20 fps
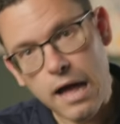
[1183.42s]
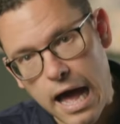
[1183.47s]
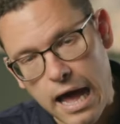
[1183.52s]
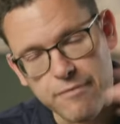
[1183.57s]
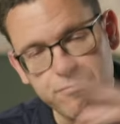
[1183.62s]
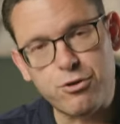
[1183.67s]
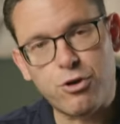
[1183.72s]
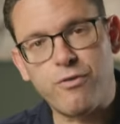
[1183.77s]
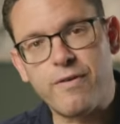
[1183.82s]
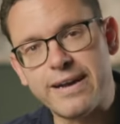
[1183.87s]

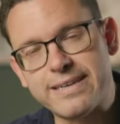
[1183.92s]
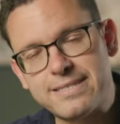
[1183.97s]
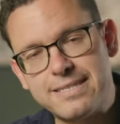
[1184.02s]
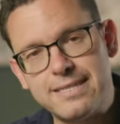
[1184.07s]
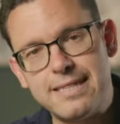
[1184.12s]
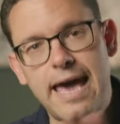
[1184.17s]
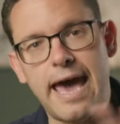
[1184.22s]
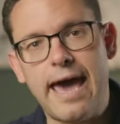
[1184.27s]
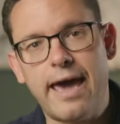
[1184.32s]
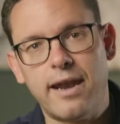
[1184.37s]
I've
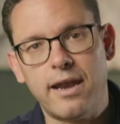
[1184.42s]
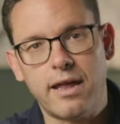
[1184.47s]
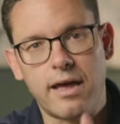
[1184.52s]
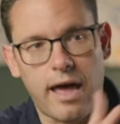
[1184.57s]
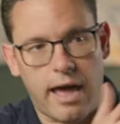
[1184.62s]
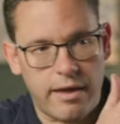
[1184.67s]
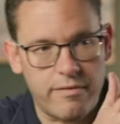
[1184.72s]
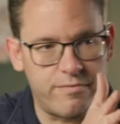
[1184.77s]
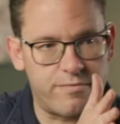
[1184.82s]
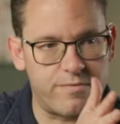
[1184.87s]
corrected that.
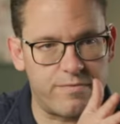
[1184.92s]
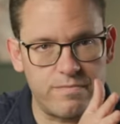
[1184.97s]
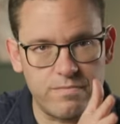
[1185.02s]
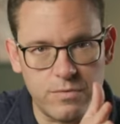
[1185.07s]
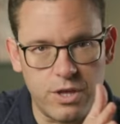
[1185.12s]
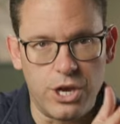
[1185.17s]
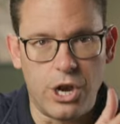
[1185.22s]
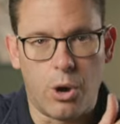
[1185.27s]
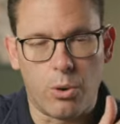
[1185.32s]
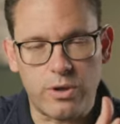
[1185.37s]
I've,
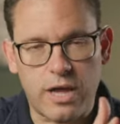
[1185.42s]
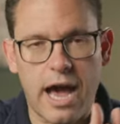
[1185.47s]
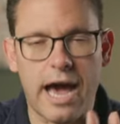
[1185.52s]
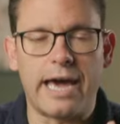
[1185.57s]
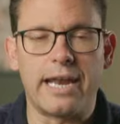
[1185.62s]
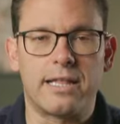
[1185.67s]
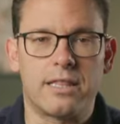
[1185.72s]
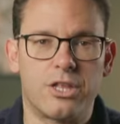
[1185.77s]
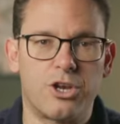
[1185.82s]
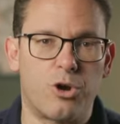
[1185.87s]
you know,
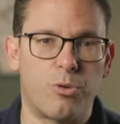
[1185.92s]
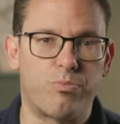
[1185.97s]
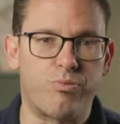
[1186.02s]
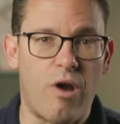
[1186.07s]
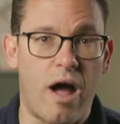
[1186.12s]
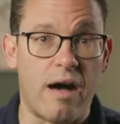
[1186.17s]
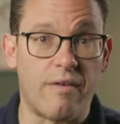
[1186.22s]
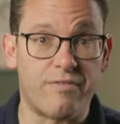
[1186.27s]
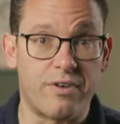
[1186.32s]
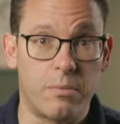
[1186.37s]
gotten a little
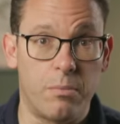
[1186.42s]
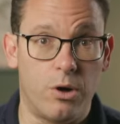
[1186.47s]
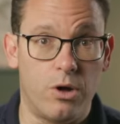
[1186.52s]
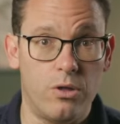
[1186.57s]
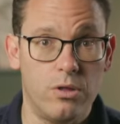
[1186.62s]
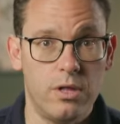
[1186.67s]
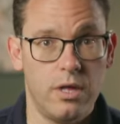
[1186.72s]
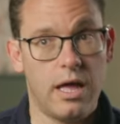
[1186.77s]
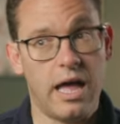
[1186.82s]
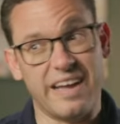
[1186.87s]

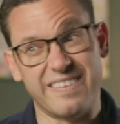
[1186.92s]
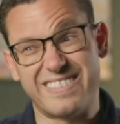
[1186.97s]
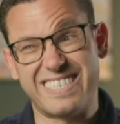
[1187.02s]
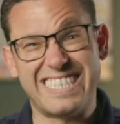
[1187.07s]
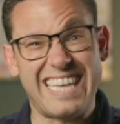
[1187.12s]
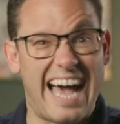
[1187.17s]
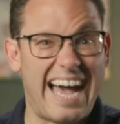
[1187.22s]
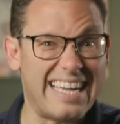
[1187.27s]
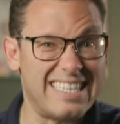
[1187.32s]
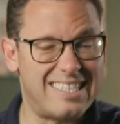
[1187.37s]
profitable. I've
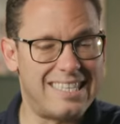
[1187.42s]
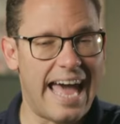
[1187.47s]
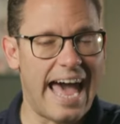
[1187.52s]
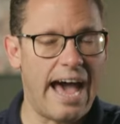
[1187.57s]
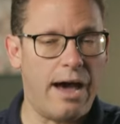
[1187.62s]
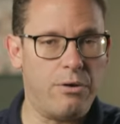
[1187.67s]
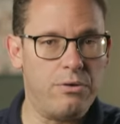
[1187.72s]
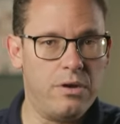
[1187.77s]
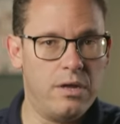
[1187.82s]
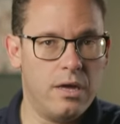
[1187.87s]
sized
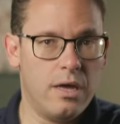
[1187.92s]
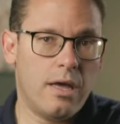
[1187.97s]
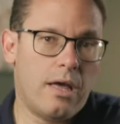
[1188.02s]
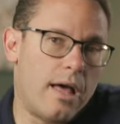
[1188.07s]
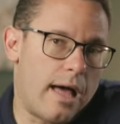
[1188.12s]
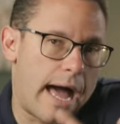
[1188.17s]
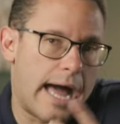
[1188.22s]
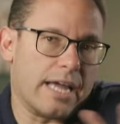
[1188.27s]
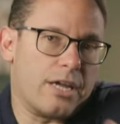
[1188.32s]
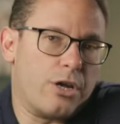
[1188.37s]
down.
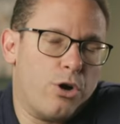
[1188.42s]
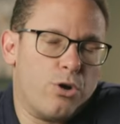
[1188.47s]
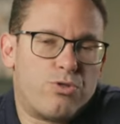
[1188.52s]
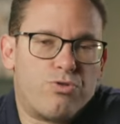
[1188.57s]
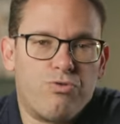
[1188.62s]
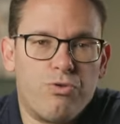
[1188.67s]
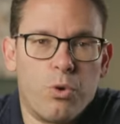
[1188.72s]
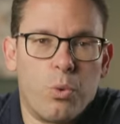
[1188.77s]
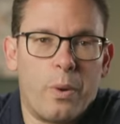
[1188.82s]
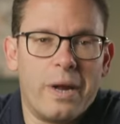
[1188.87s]
I go
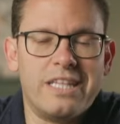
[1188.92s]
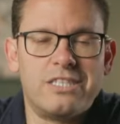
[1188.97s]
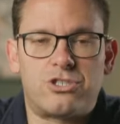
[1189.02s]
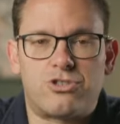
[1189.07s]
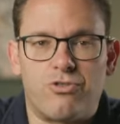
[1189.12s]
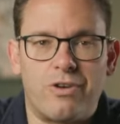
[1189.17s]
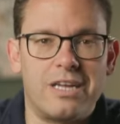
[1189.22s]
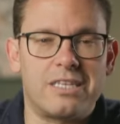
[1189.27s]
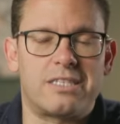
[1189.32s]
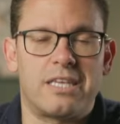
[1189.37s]
through win
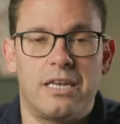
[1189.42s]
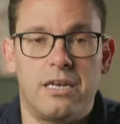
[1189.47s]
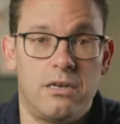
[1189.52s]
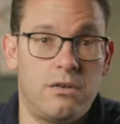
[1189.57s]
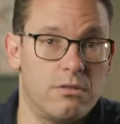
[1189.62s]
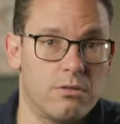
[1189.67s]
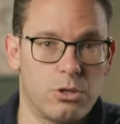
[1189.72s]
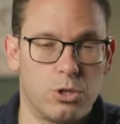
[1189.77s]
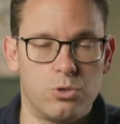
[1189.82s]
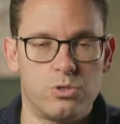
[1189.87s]
streaks
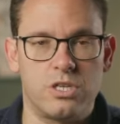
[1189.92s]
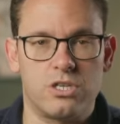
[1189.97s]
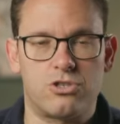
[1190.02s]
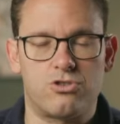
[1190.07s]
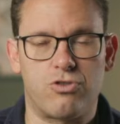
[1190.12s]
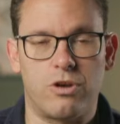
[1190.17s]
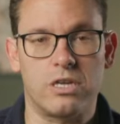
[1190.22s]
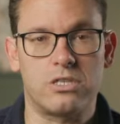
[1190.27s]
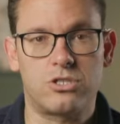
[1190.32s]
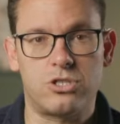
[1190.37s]
and losing
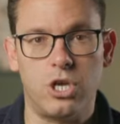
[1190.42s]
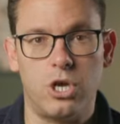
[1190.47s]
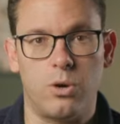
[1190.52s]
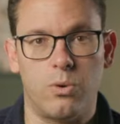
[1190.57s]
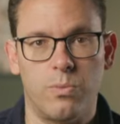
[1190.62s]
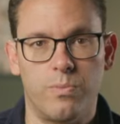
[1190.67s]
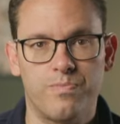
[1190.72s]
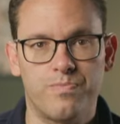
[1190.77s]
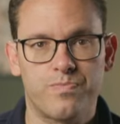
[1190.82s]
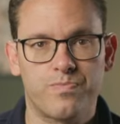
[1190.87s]
streaks
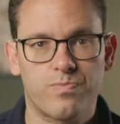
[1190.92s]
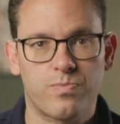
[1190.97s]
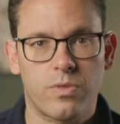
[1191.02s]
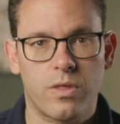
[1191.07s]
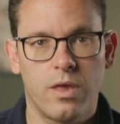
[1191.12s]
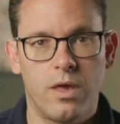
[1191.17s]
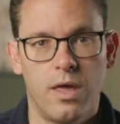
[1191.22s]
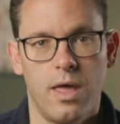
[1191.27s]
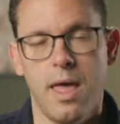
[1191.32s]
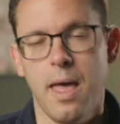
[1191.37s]
too.
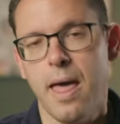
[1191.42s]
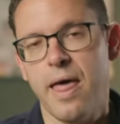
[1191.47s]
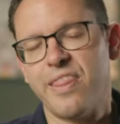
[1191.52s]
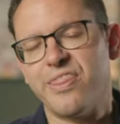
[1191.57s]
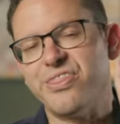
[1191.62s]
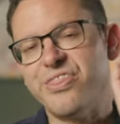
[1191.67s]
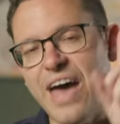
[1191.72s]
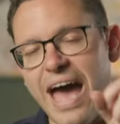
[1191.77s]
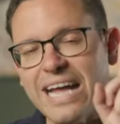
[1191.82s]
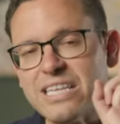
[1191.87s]

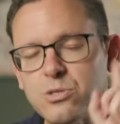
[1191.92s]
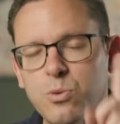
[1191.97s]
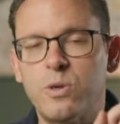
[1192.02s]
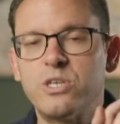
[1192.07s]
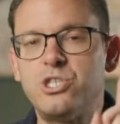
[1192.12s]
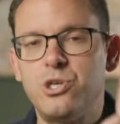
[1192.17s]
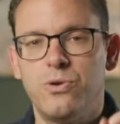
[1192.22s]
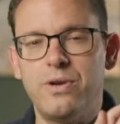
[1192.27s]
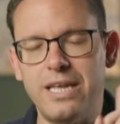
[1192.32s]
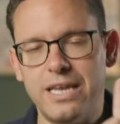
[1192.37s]
That's
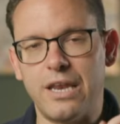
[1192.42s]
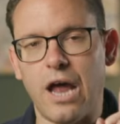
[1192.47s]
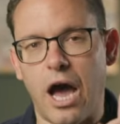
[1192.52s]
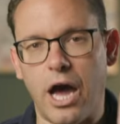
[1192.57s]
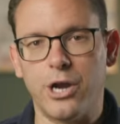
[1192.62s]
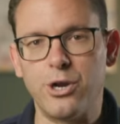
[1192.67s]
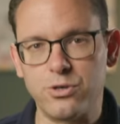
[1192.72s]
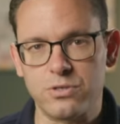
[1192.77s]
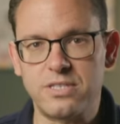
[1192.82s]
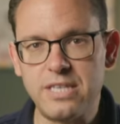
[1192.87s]
what you need to
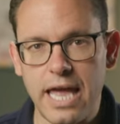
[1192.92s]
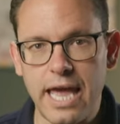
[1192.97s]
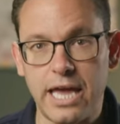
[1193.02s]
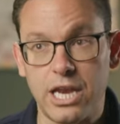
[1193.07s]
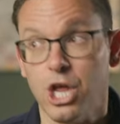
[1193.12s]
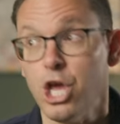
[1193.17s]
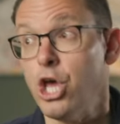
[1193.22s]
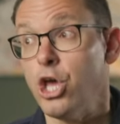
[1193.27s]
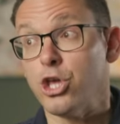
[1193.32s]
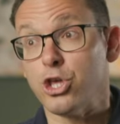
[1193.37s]

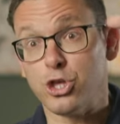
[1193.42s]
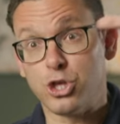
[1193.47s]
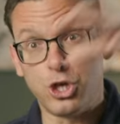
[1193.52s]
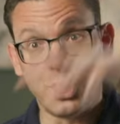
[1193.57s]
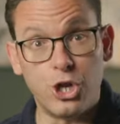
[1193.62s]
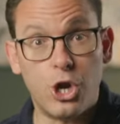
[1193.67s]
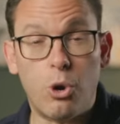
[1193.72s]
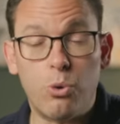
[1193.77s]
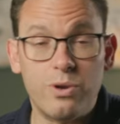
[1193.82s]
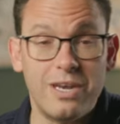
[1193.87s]
understand.
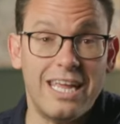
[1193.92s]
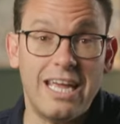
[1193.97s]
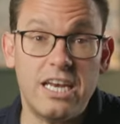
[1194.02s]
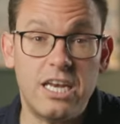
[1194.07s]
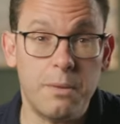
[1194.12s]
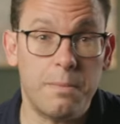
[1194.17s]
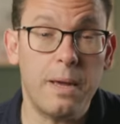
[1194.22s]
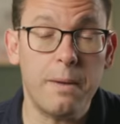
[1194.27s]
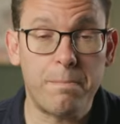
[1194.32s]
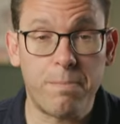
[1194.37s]
You don't
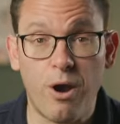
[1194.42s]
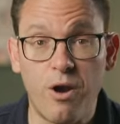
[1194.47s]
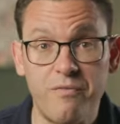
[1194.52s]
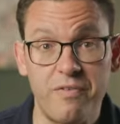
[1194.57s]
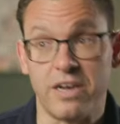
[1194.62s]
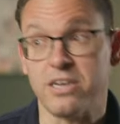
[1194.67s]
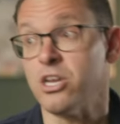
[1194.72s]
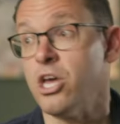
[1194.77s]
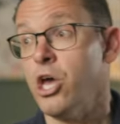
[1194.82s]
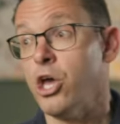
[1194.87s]
need to be
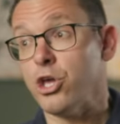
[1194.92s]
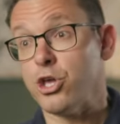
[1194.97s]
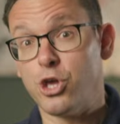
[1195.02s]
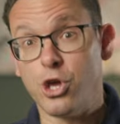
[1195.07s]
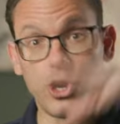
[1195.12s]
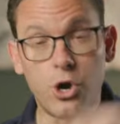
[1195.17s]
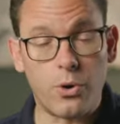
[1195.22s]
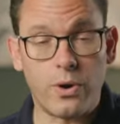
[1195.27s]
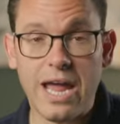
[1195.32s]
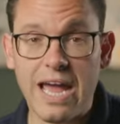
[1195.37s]
perfect.
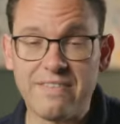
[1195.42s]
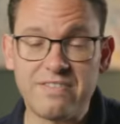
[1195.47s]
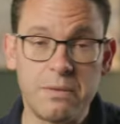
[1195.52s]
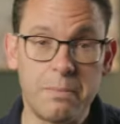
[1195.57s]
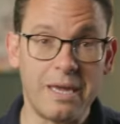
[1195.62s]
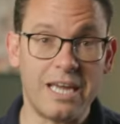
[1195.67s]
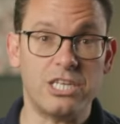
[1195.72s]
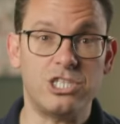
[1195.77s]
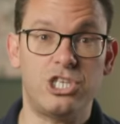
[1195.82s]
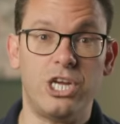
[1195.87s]
You don't have to
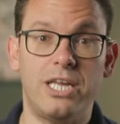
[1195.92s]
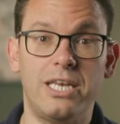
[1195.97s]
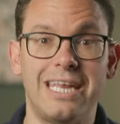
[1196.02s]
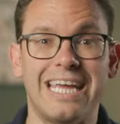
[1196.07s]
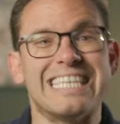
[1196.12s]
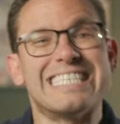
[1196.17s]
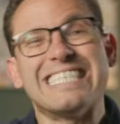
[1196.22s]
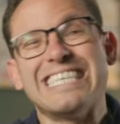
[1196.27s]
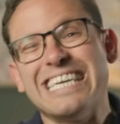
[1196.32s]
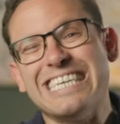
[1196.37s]
be a
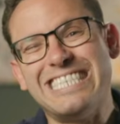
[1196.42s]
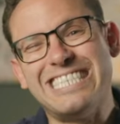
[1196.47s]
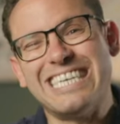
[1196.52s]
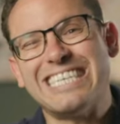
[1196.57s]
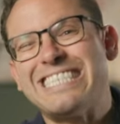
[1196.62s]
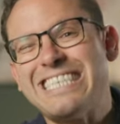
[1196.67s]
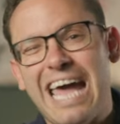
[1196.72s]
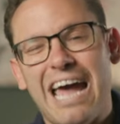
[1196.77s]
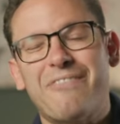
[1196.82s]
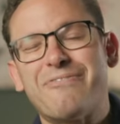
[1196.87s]
genius. You
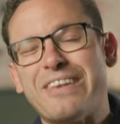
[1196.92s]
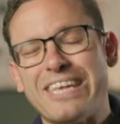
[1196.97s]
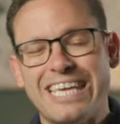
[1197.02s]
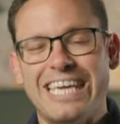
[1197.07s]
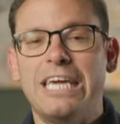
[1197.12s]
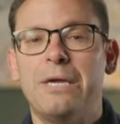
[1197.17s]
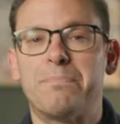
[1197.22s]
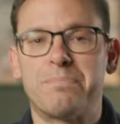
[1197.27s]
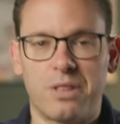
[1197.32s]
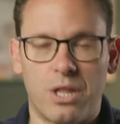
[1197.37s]
just have to
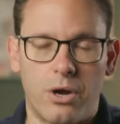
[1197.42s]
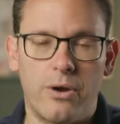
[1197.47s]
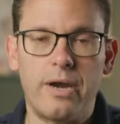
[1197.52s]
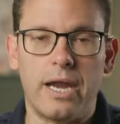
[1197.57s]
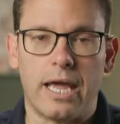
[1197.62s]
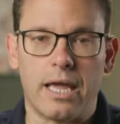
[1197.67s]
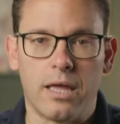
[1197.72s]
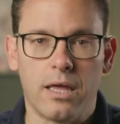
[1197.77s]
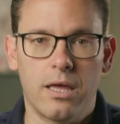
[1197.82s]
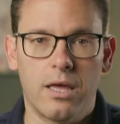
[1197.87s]
keep
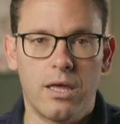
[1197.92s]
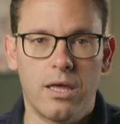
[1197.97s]
learning.